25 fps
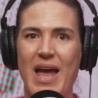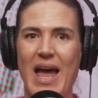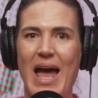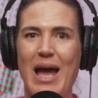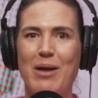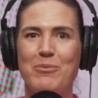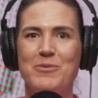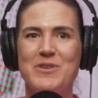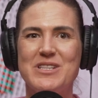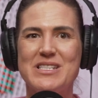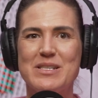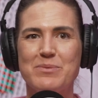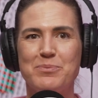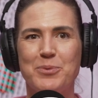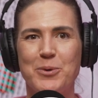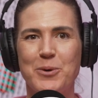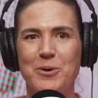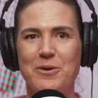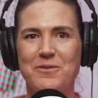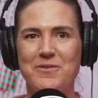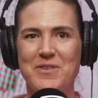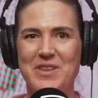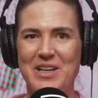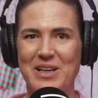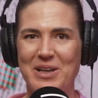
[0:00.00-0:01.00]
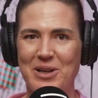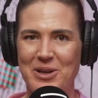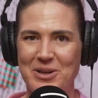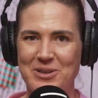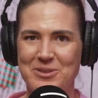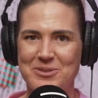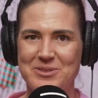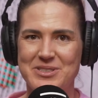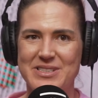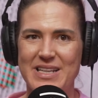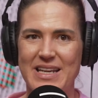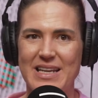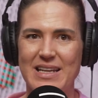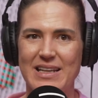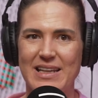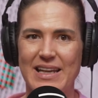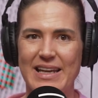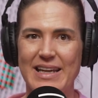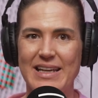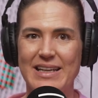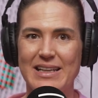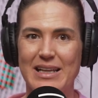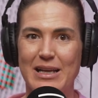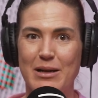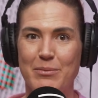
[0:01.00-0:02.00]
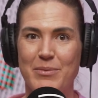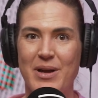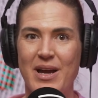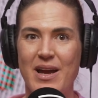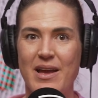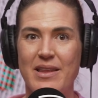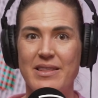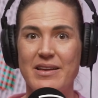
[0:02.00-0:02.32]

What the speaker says: and with support from the local senior league club,